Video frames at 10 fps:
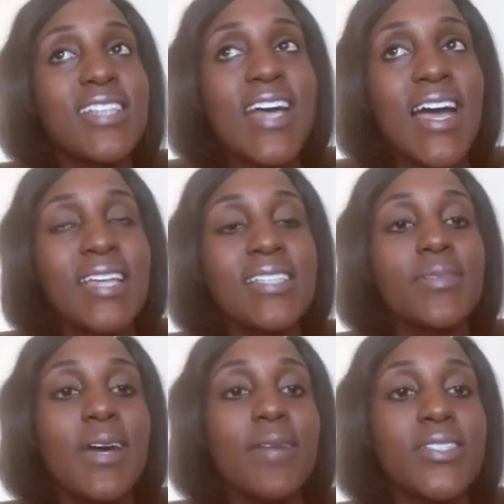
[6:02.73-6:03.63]
guys, the
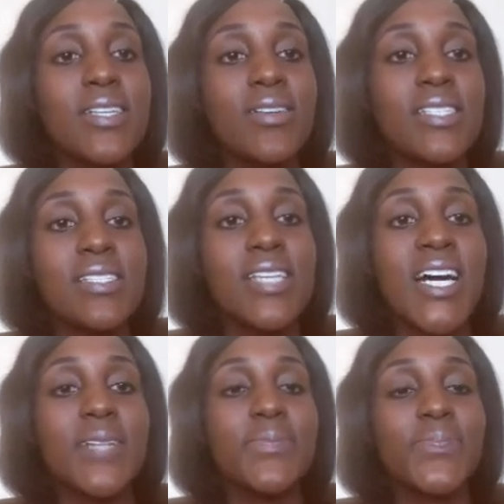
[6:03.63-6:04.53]
Bible tells us
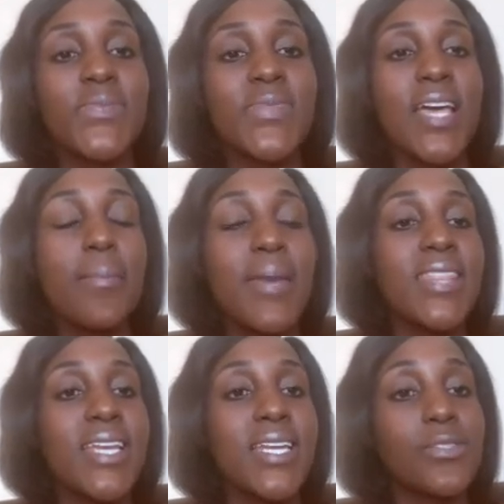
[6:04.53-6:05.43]
a
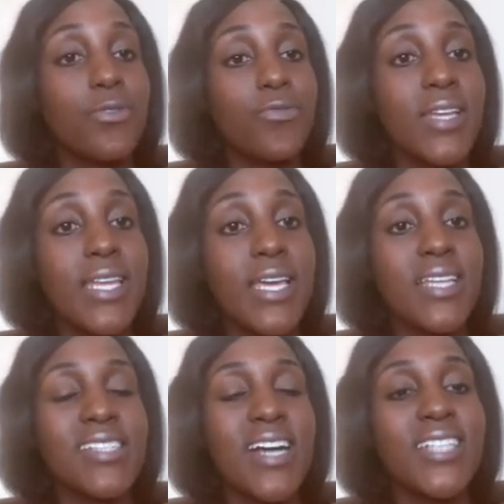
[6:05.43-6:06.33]
man that is offended
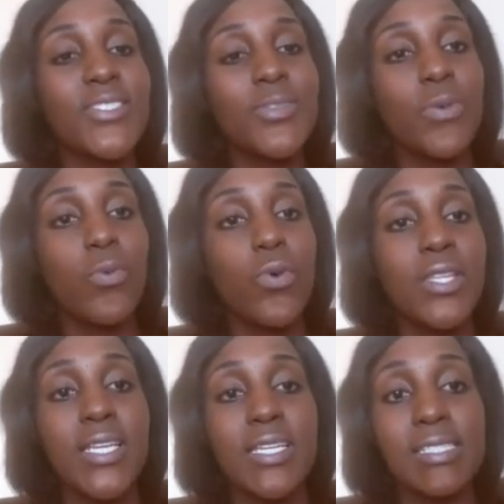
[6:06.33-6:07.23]
is harder to be
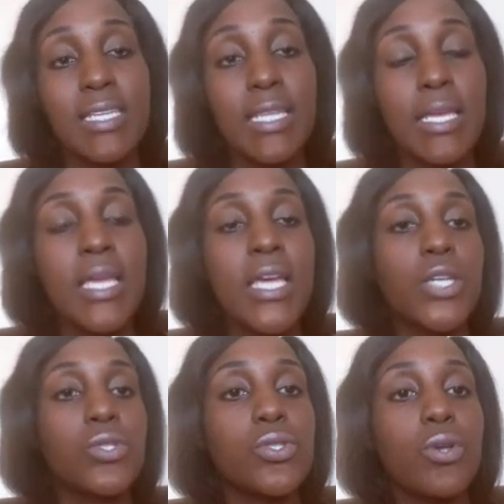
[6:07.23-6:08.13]
won than a city.
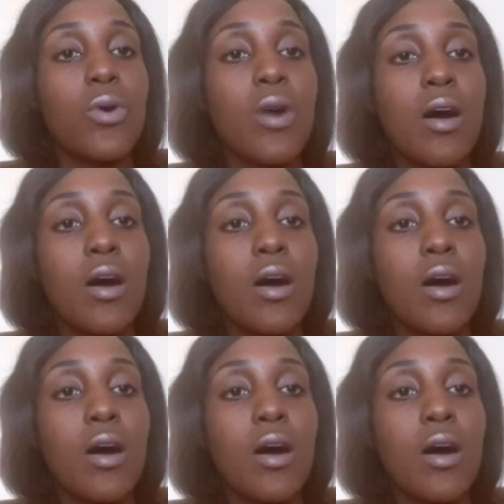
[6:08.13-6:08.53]
So